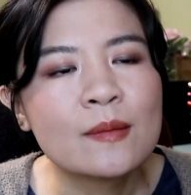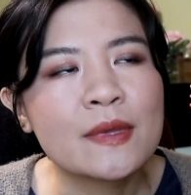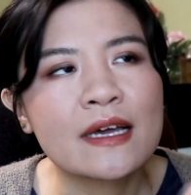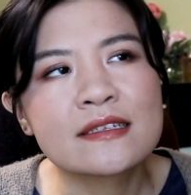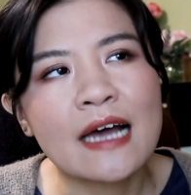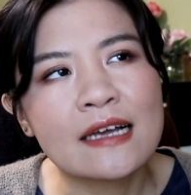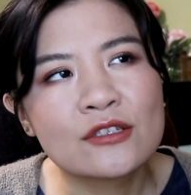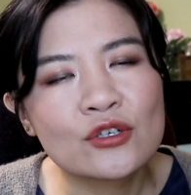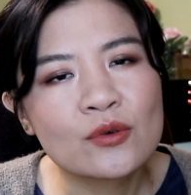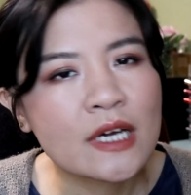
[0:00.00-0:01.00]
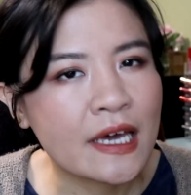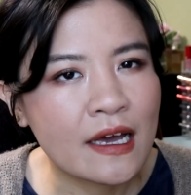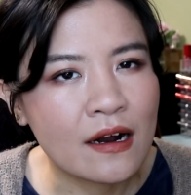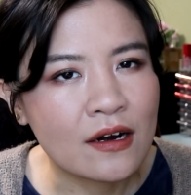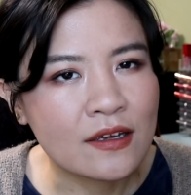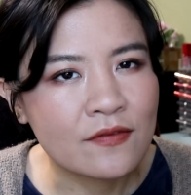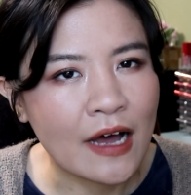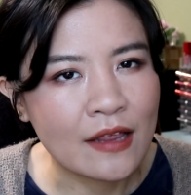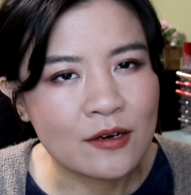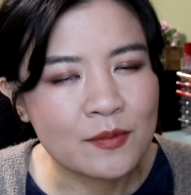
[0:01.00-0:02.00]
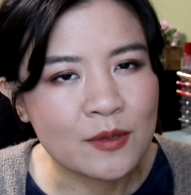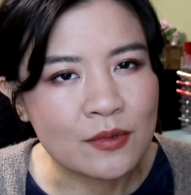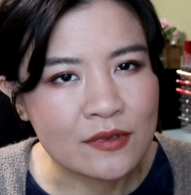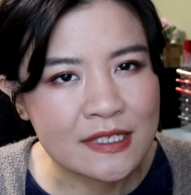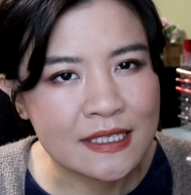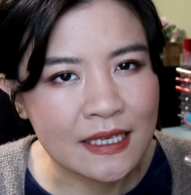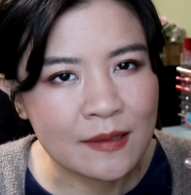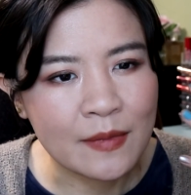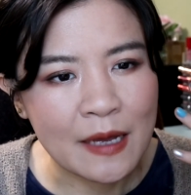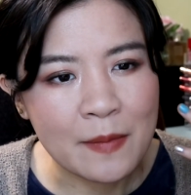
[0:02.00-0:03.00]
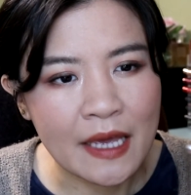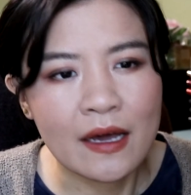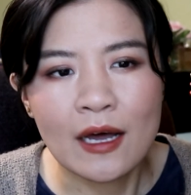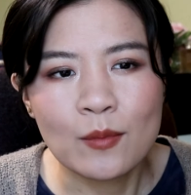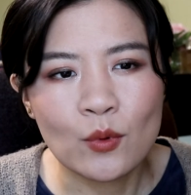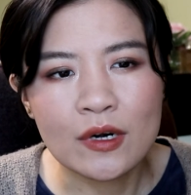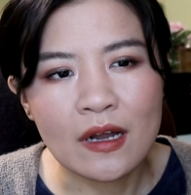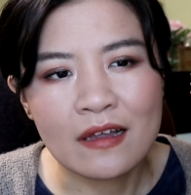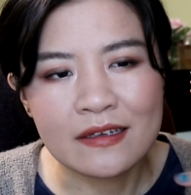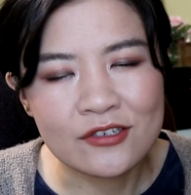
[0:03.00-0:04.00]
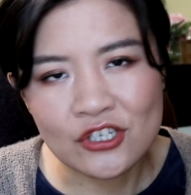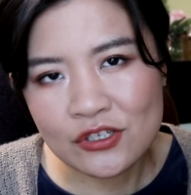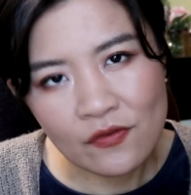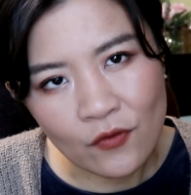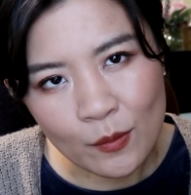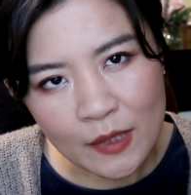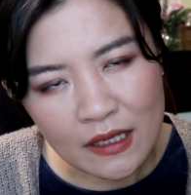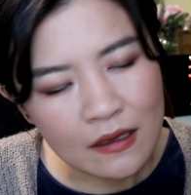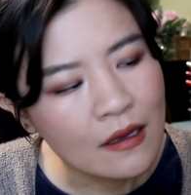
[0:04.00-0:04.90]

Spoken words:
because I don't care if other people see my makeup or not, it's just for me.